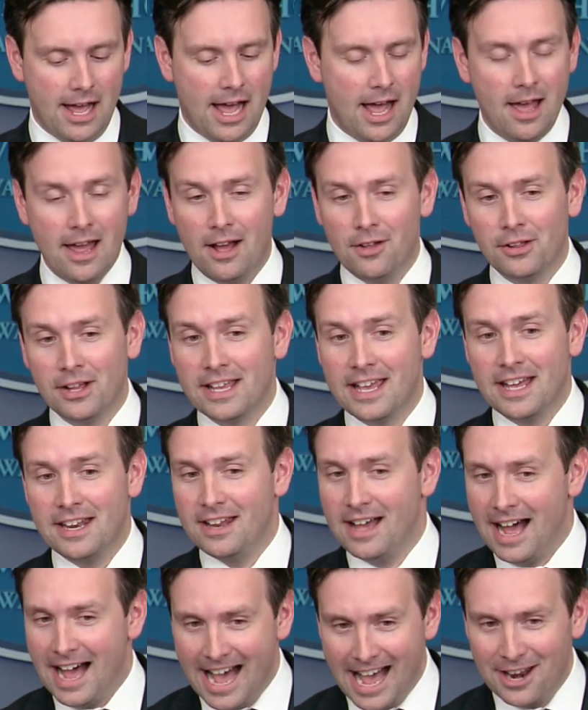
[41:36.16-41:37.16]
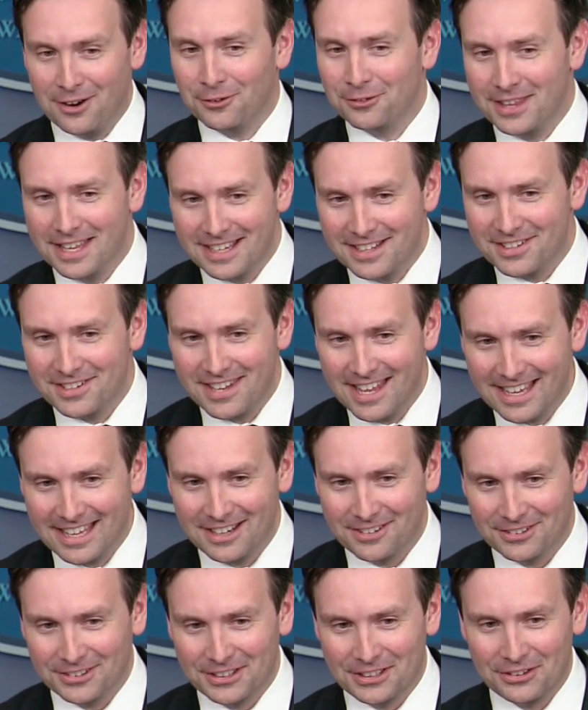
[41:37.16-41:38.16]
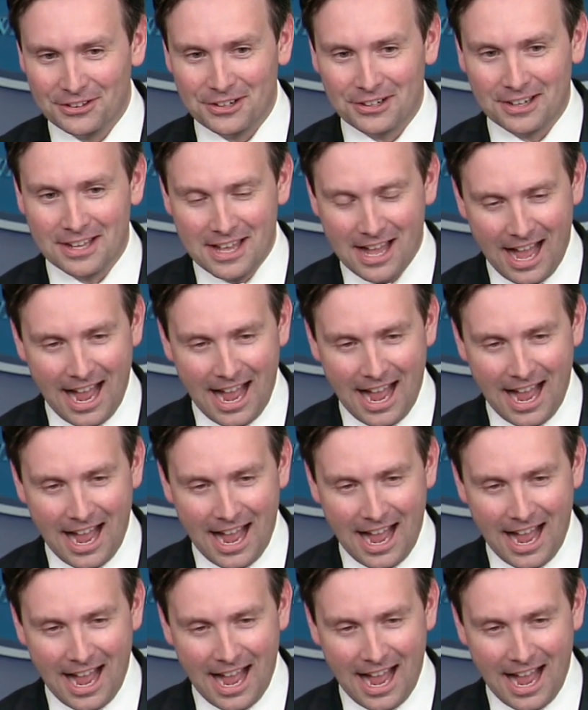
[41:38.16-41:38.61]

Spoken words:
I don't think it's taking really long.